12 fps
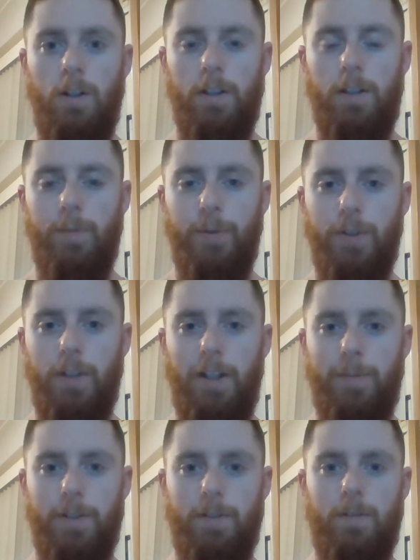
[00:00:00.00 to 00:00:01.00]

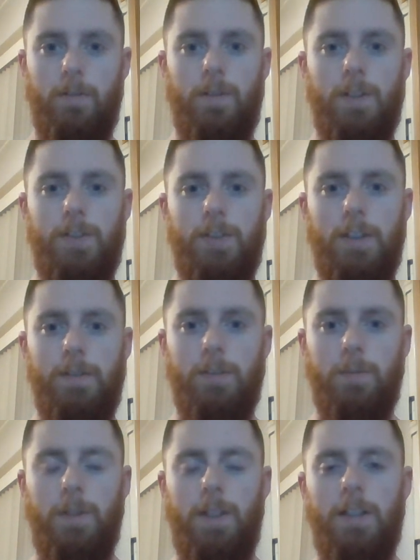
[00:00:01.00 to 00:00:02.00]
hemoglobin to see if
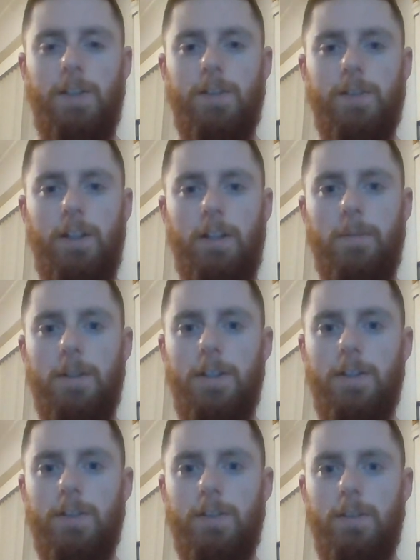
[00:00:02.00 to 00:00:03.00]
someone has
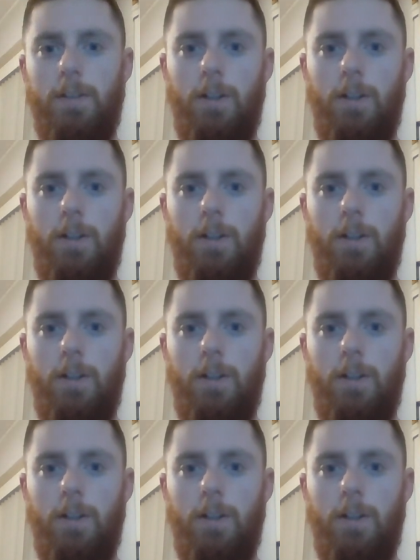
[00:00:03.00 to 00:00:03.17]
diabetes.